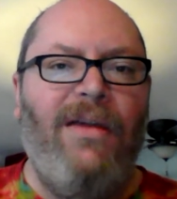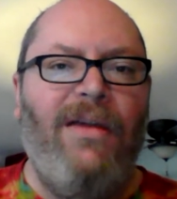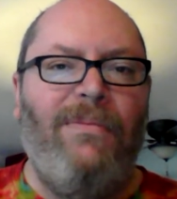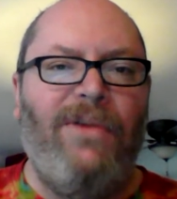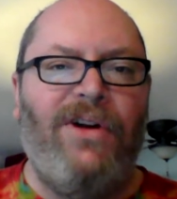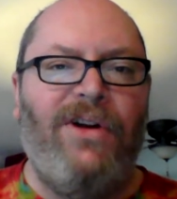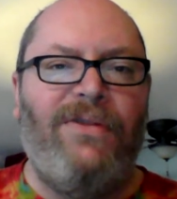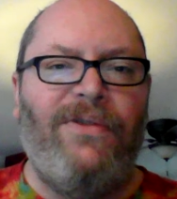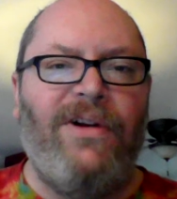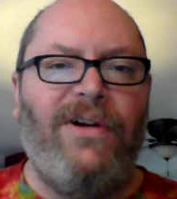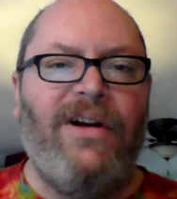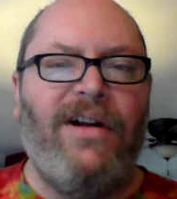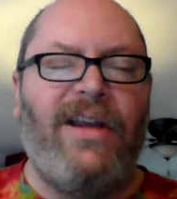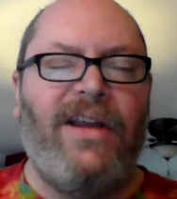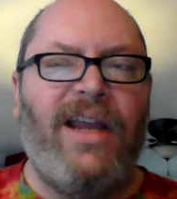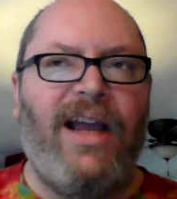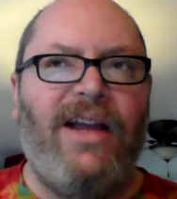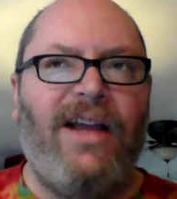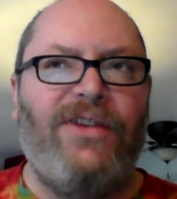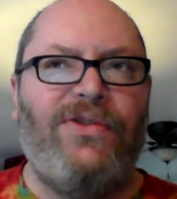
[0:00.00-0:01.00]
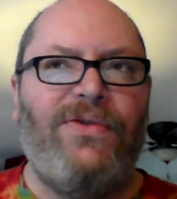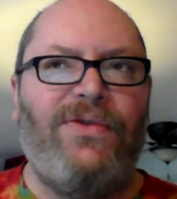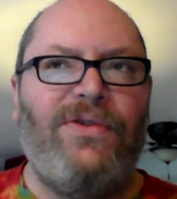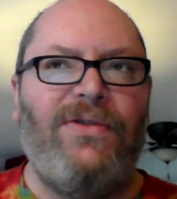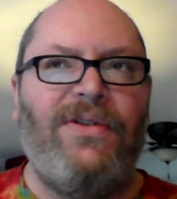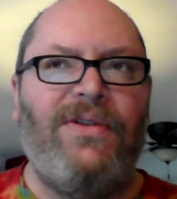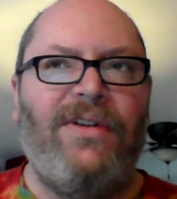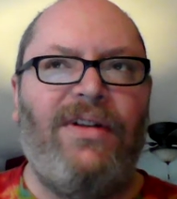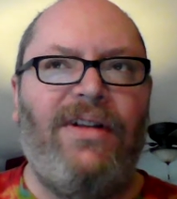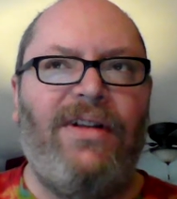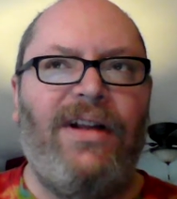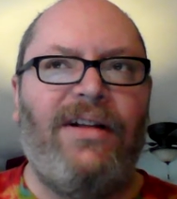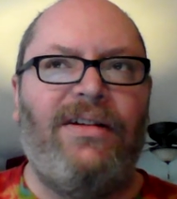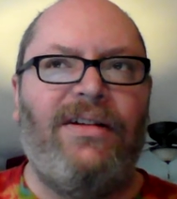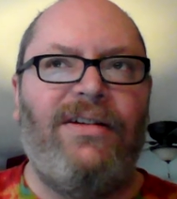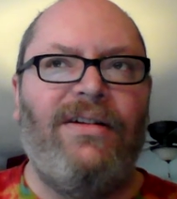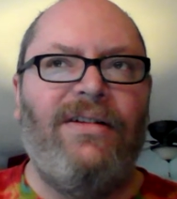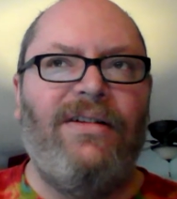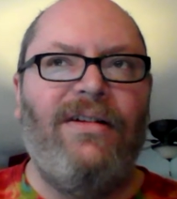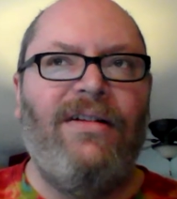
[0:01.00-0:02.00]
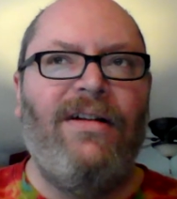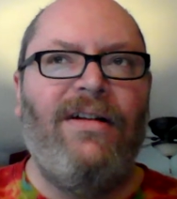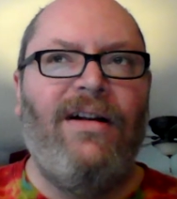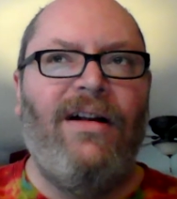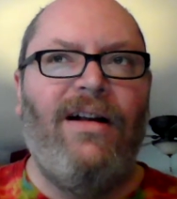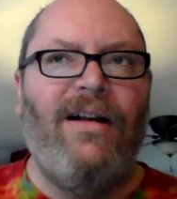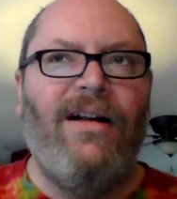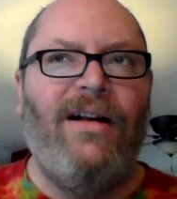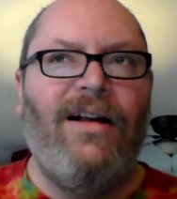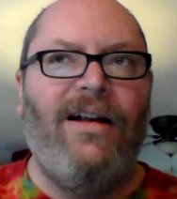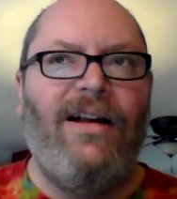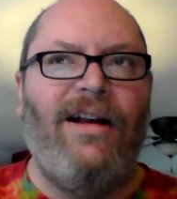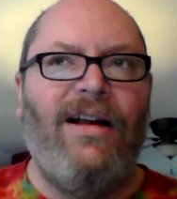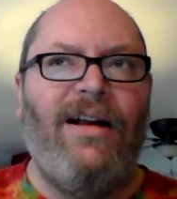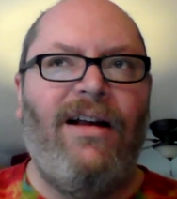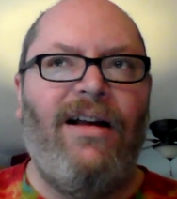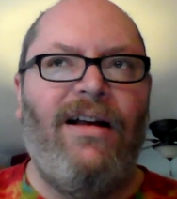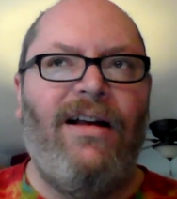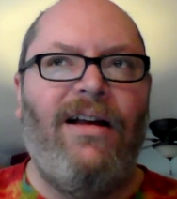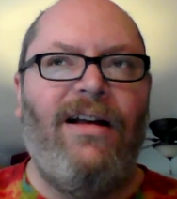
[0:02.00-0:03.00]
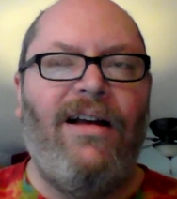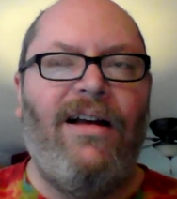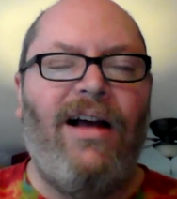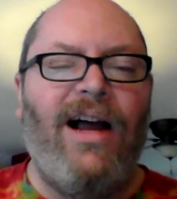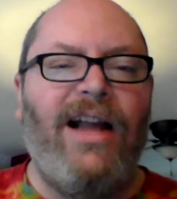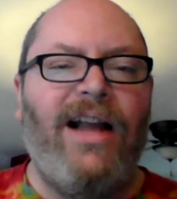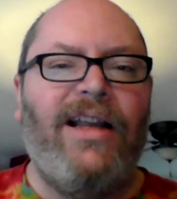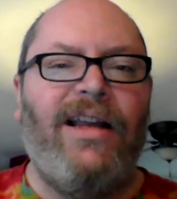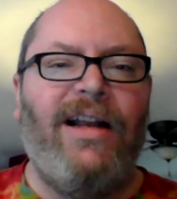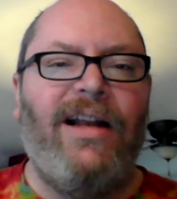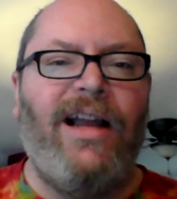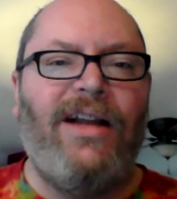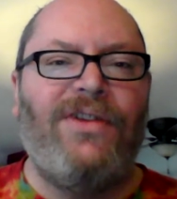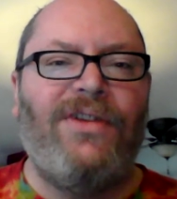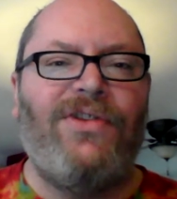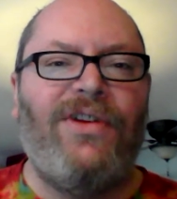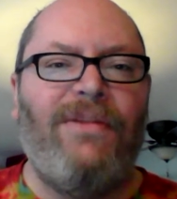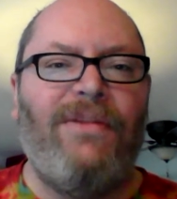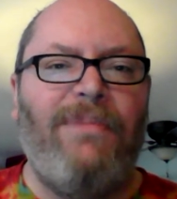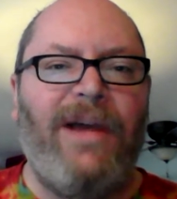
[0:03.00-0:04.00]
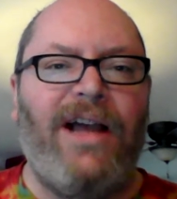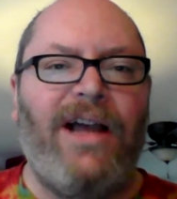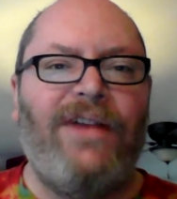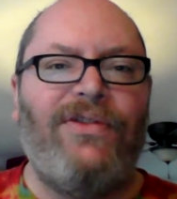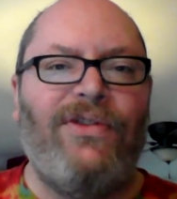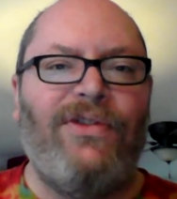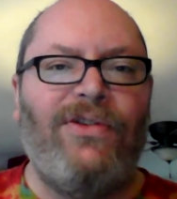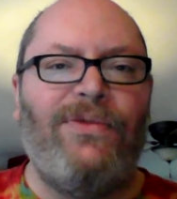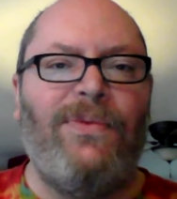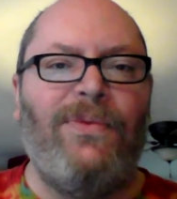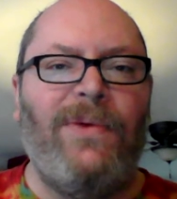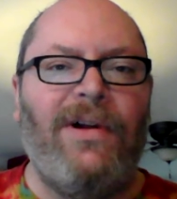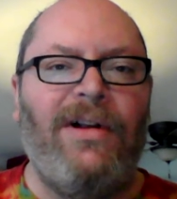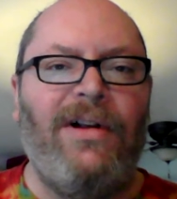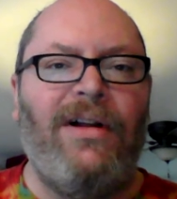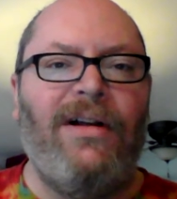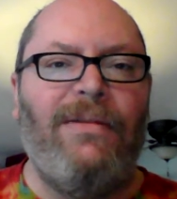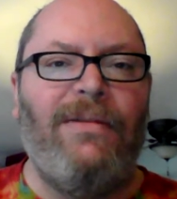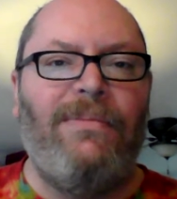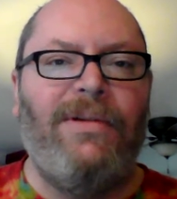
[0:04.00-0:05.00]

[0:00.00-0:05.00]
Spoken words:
But if you're a casual collector, I could actually pass this one up.